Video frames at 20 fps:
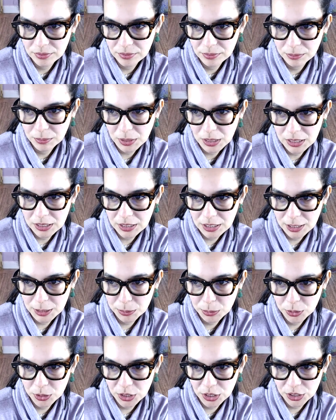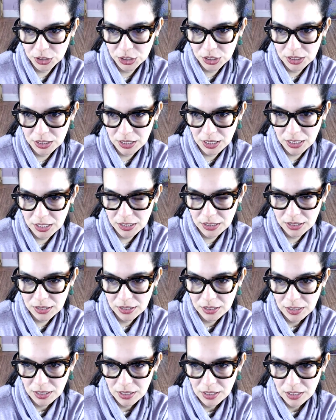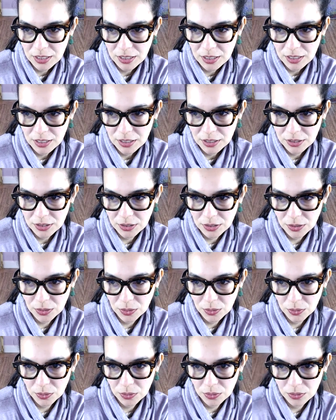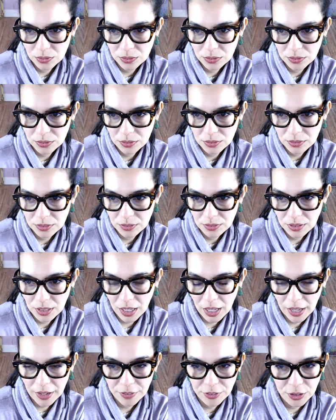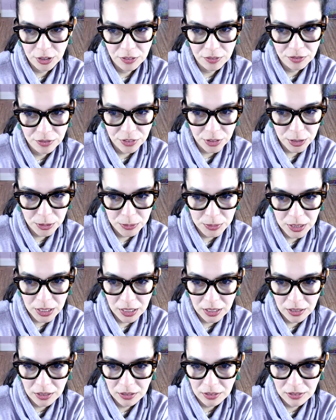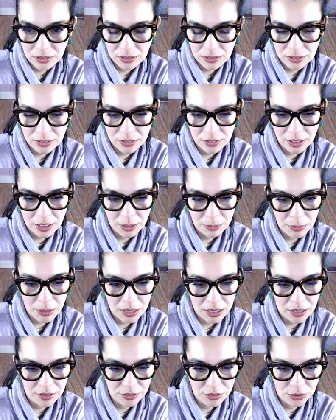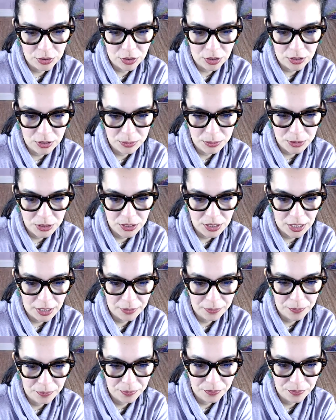be six production days. So I've confirmed it. I might have to call them today.